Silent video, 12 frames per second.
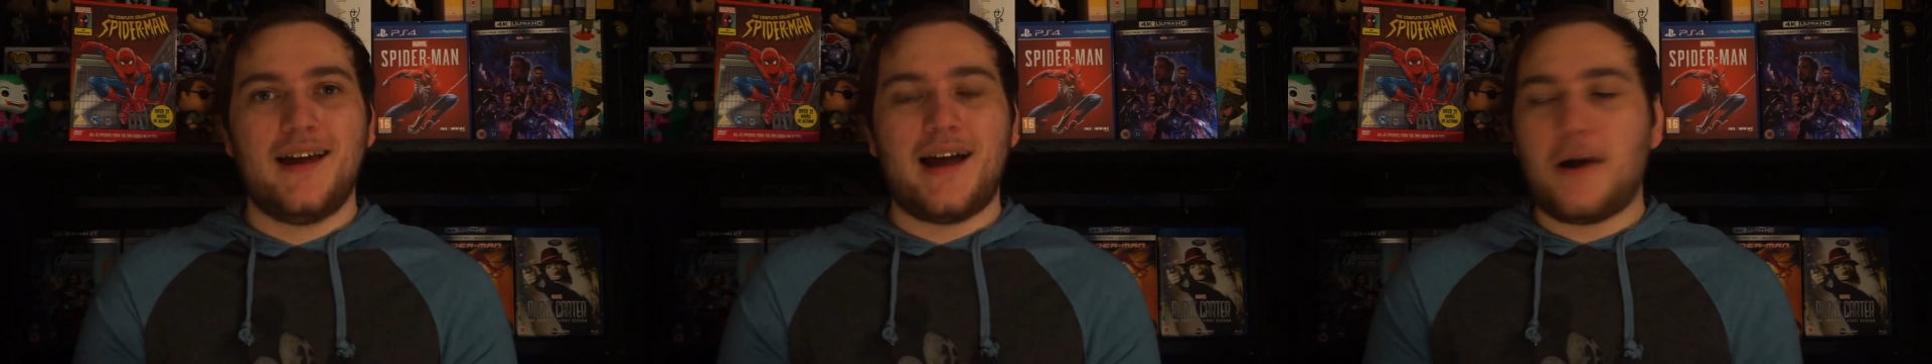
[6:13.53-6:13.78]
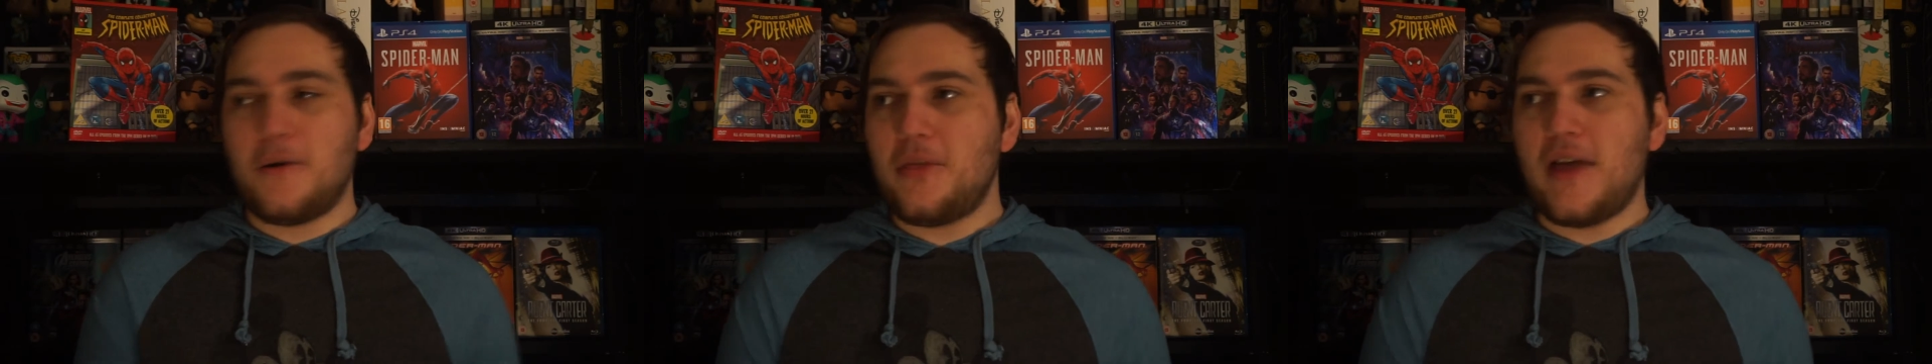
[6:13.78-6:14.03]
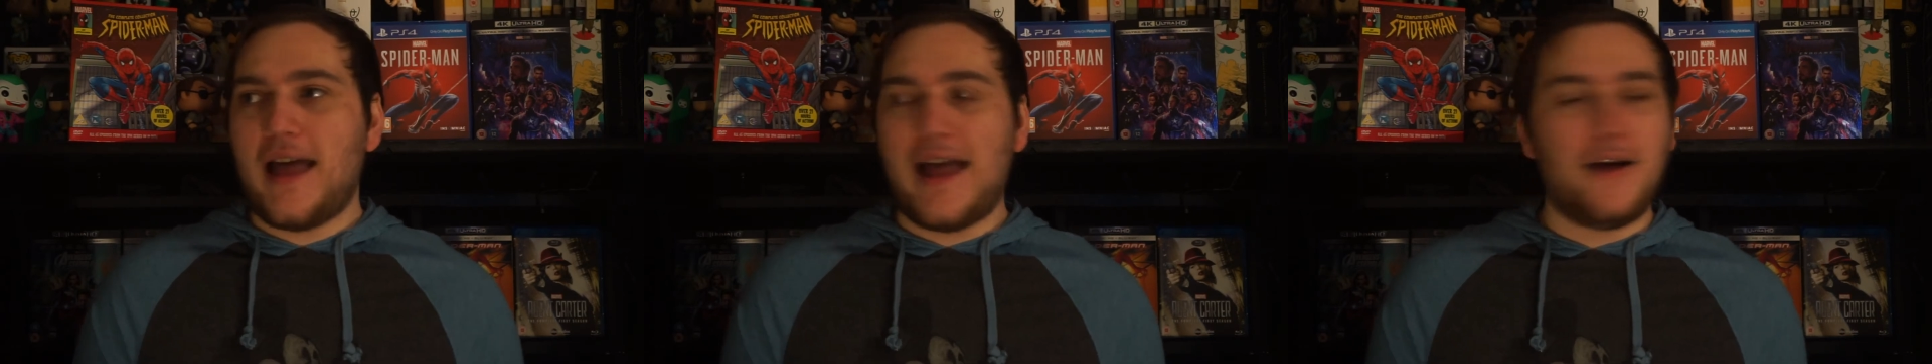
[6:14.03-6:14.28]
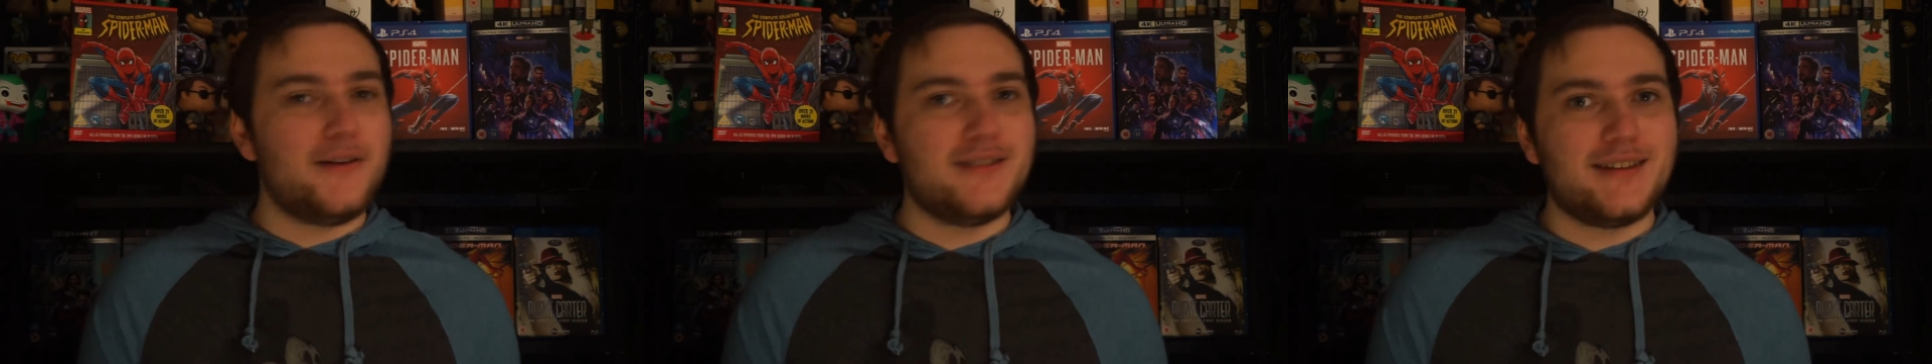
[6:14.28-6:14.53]
How the
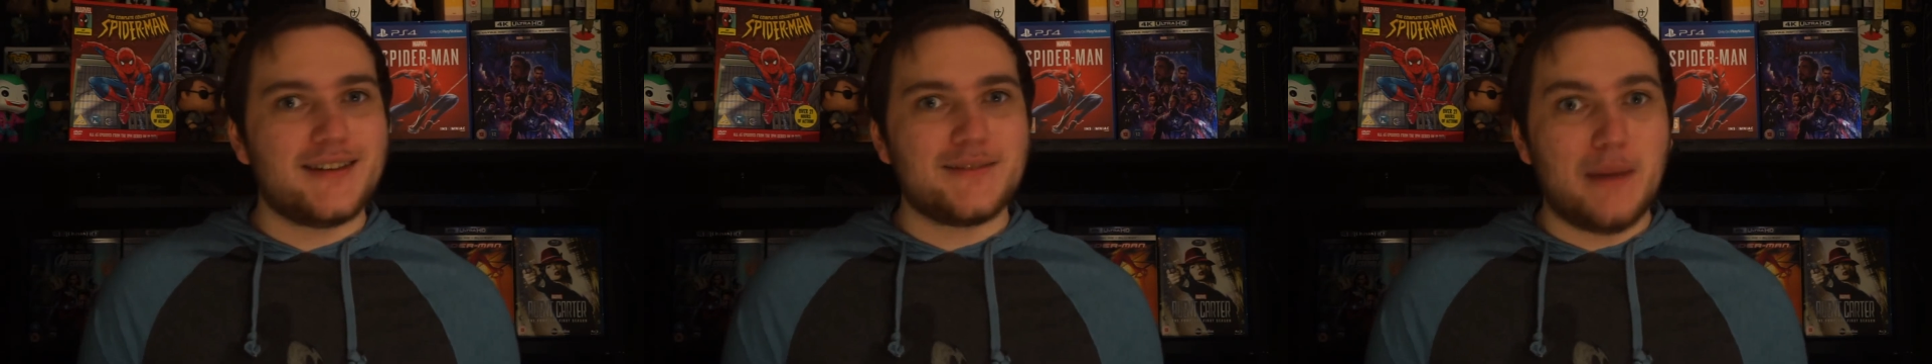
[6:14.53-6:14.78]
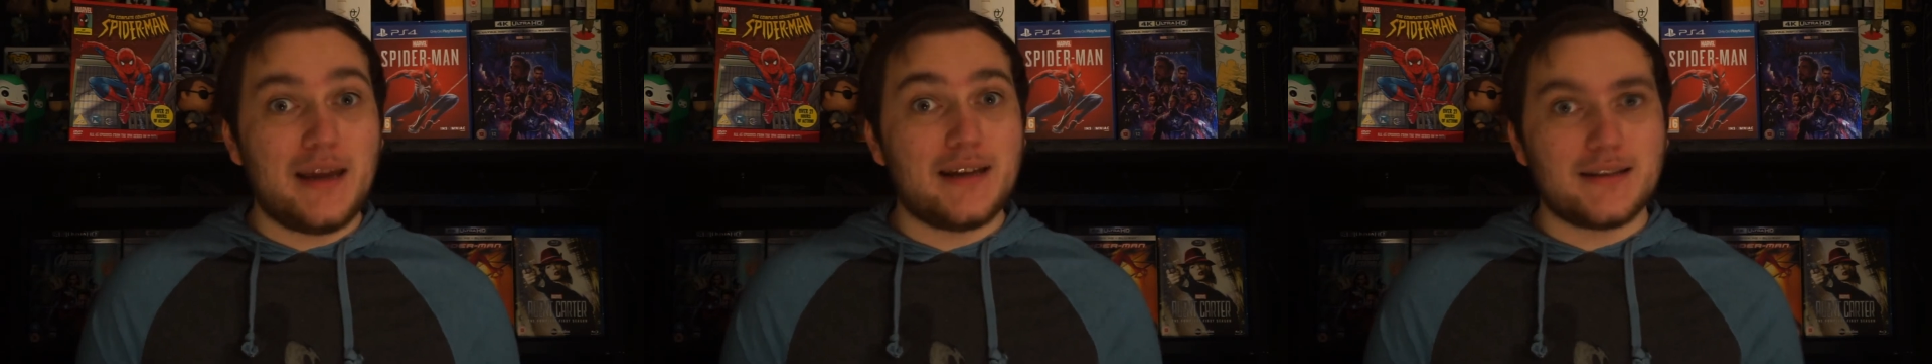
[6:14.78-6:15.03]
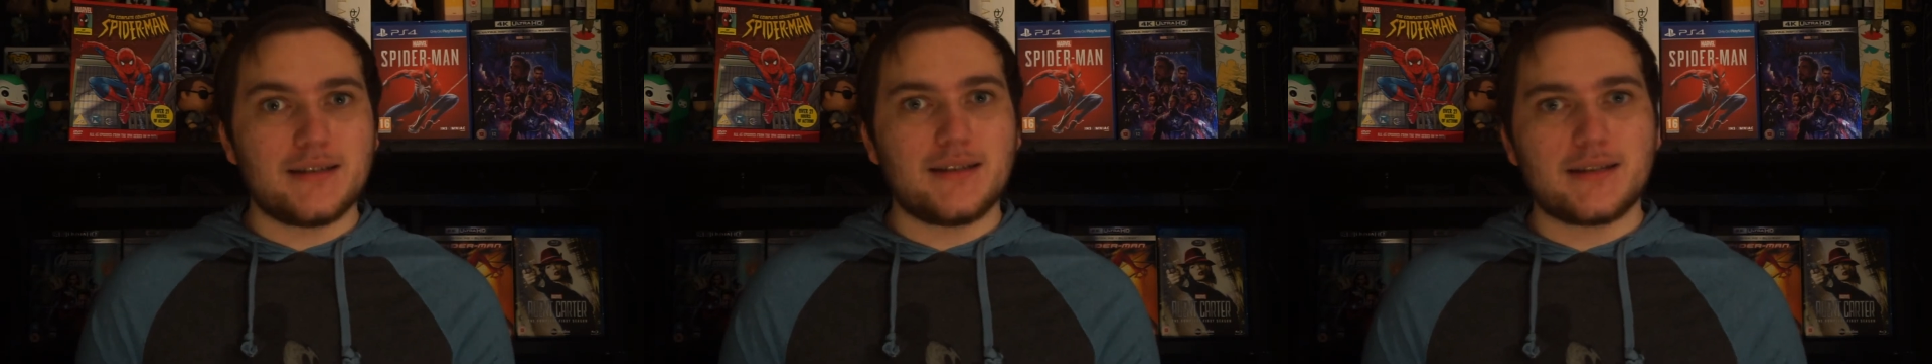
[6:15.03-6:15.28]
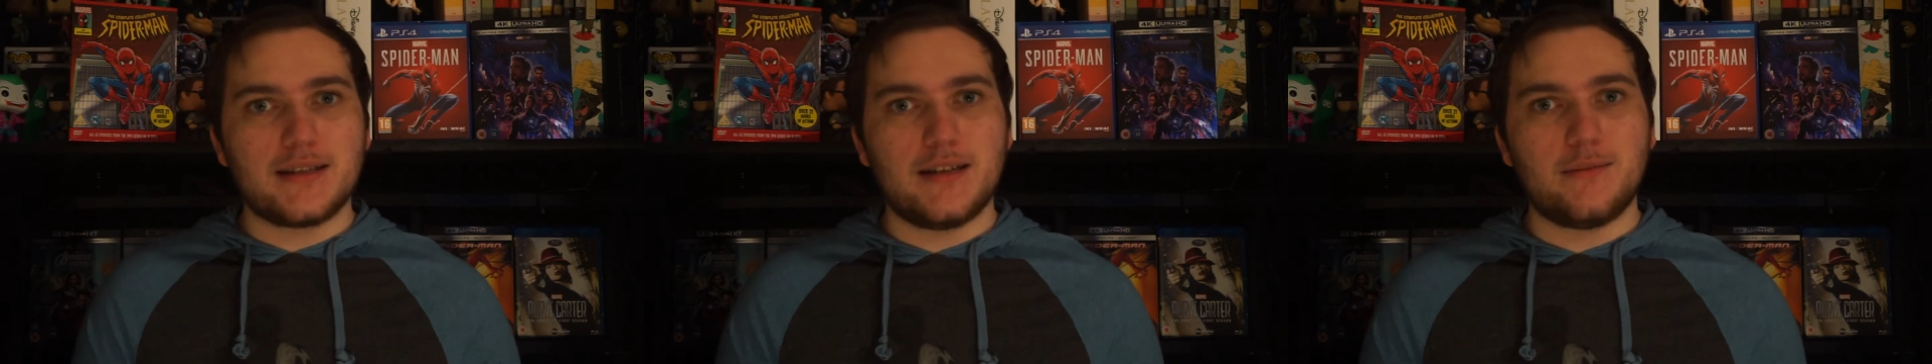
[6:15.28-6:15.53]
hell did this make it to
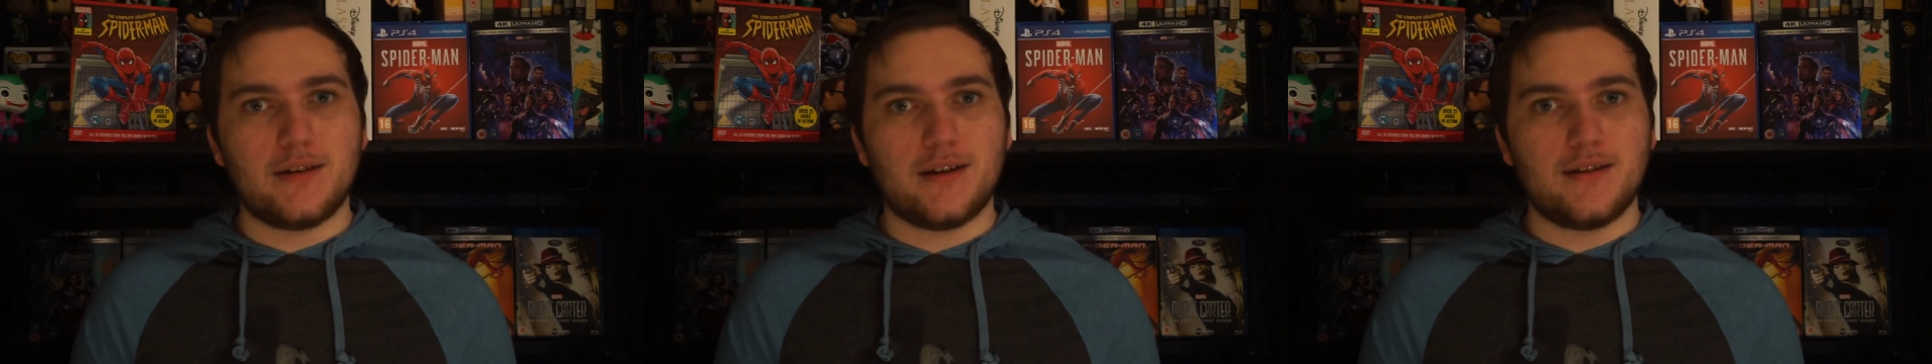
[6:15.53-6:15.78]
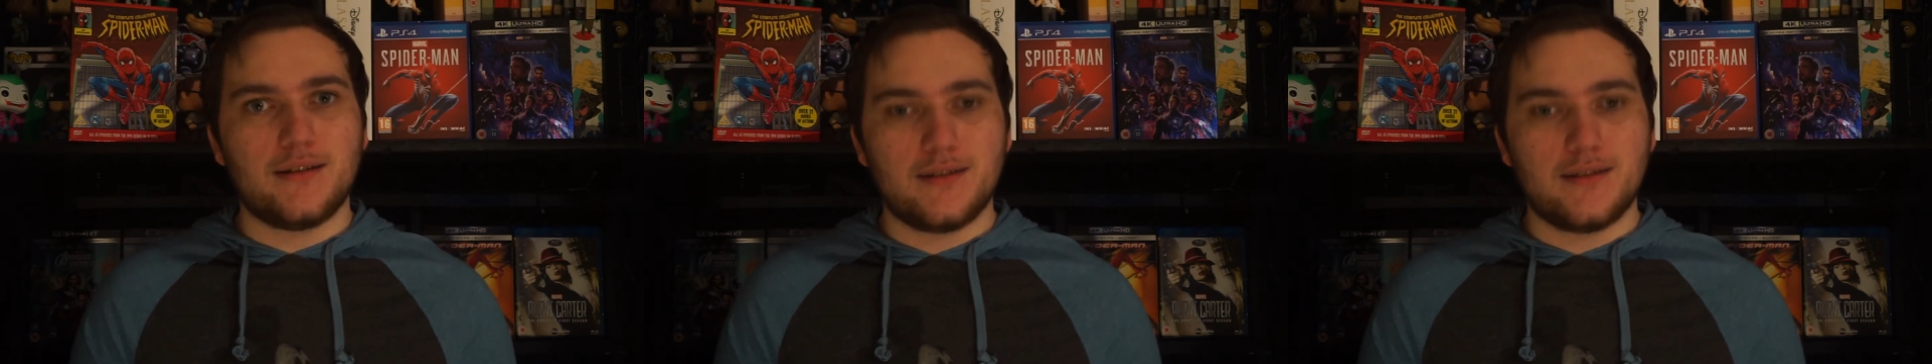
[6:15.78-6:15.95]
the cinema?